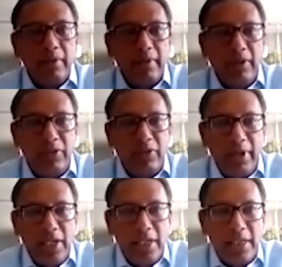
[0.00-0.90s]
So let's
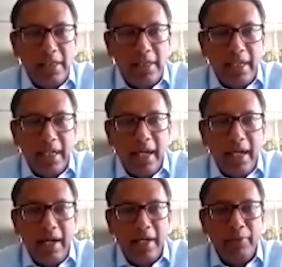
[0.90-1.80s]
look at the
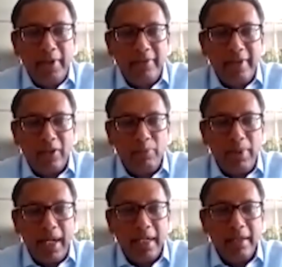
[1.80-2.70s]
inheritance tax
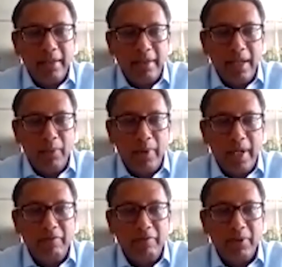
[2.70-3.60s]
planning that we
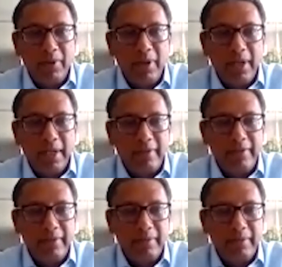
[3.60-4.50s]
have for
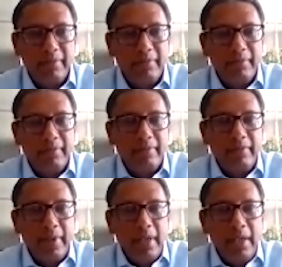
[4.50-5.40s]
clients.
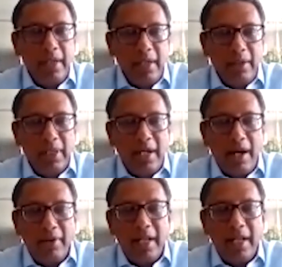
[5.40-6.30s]
With the
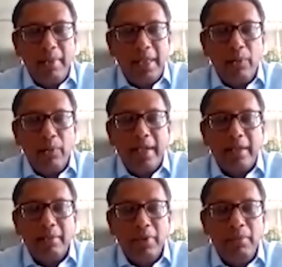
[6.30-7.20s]
current climate that we're in
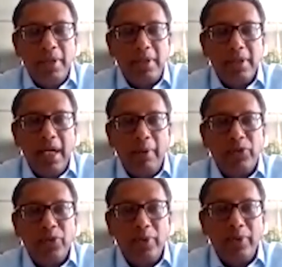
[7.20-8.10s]
at the moment, I would
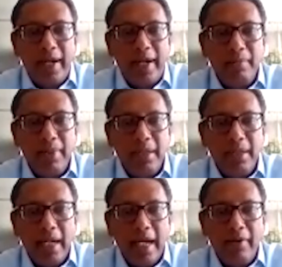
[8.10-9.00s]
strongly
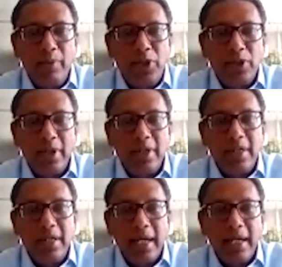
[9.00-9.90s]
recommend that everyone should
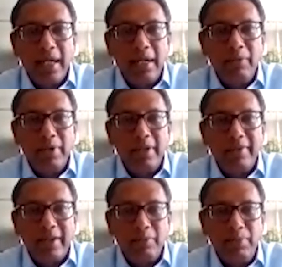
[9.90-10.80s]
undertake
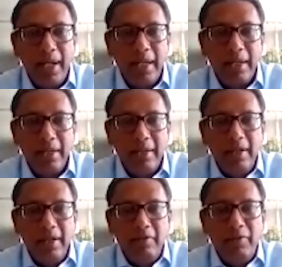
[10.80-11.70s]
inheritance tax planning
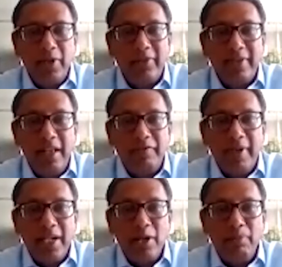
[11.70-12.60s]
for yourself
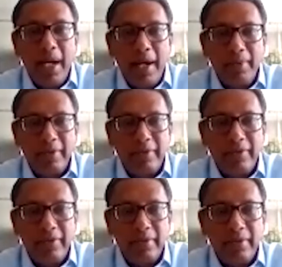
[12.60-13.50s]
and your
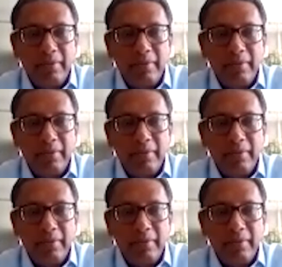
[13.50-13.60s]
parents.